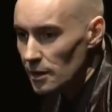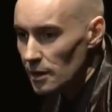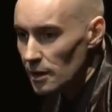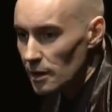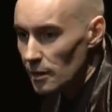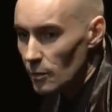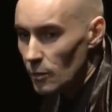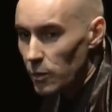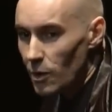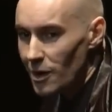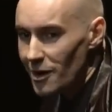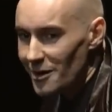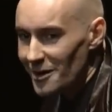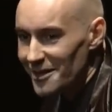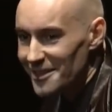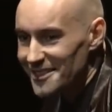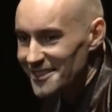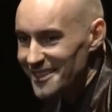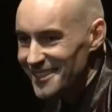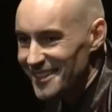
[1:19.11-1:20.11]
It
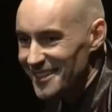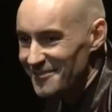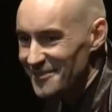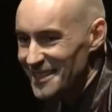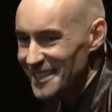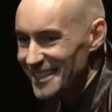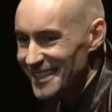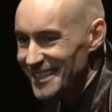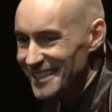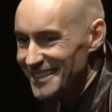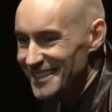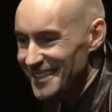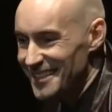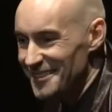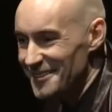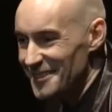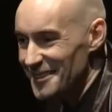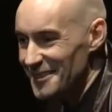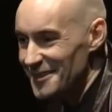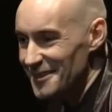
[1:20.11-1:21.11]
works, and I'm here to
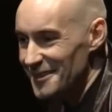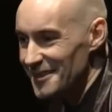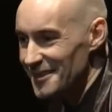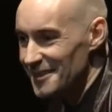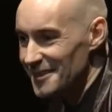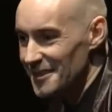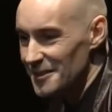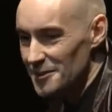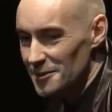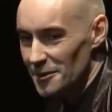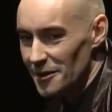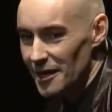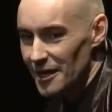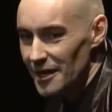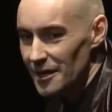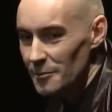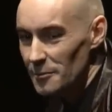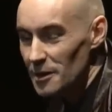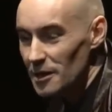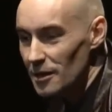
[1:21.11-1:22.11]
tell you to
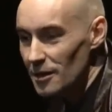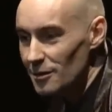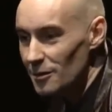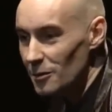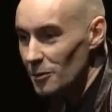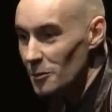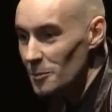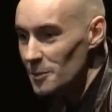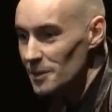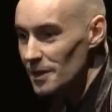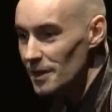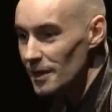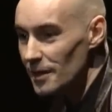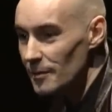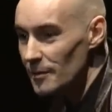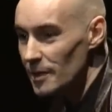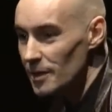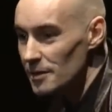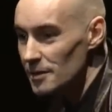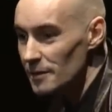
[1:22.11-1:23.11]
try it when you go home
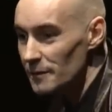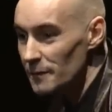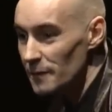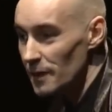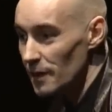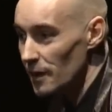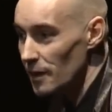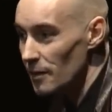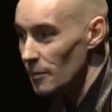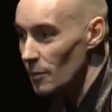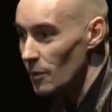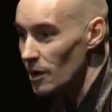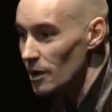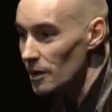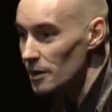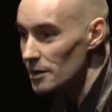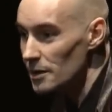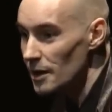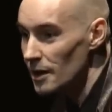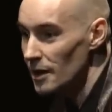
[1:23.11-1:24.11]
tonight, because it fucking
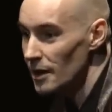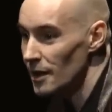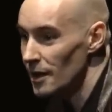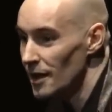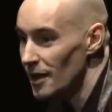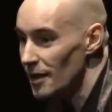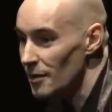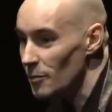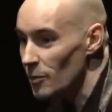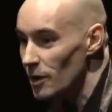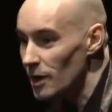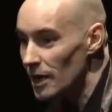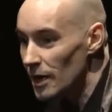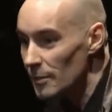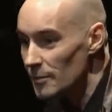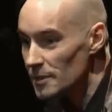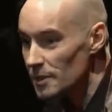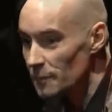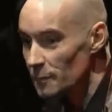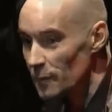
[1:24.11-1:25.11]
works. And what
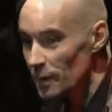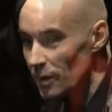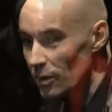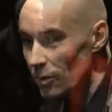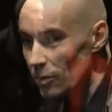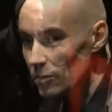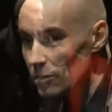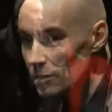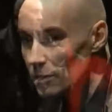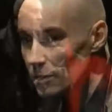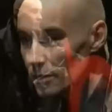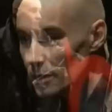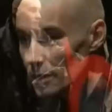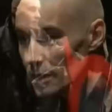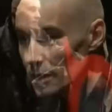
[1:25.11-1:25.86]
happens if we all do